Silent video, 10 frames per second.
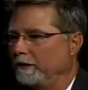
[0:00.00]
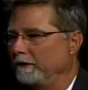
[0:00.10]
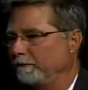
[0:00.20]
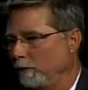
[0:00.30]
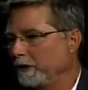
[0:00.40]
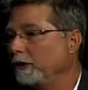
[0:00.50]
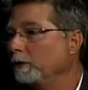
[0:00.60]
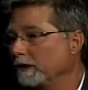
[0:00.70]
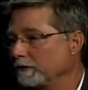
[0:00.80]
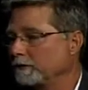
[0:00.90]
you
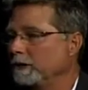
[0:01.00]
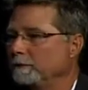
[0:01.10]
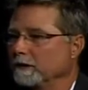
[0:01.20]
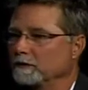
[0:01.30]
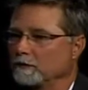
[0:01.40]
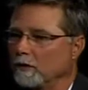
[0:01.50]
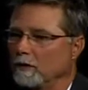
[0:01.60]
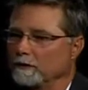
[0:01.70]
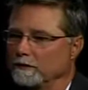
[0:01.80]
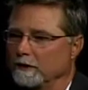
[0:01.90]
would assume the
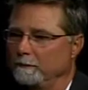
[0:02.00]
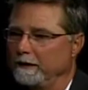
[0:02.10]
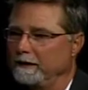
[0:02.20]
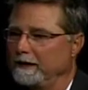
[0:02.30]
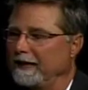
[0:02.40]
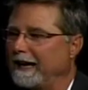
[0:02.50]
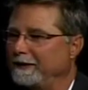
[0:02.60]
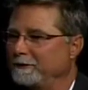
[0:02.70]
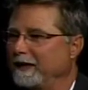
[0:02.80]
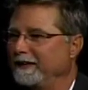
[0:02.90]
soil is going to be
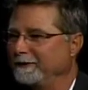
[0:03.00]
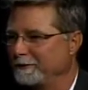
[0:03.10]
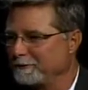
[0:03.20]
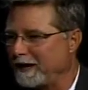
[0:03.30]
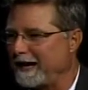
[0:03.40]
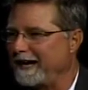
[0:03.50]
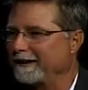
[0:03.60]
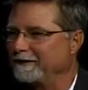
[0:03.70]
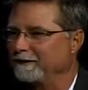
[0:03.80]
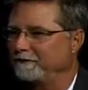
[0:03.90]
dehydrated or dry out
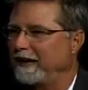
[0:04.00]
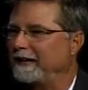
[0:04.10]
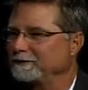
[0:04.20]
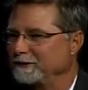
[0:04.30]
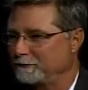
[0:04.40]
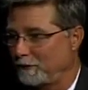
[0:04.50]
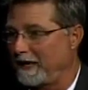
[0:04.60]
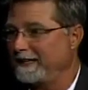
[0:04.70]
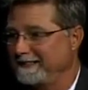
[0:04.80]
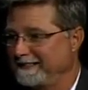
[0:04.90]
at the fastest
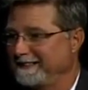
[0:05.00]
rate.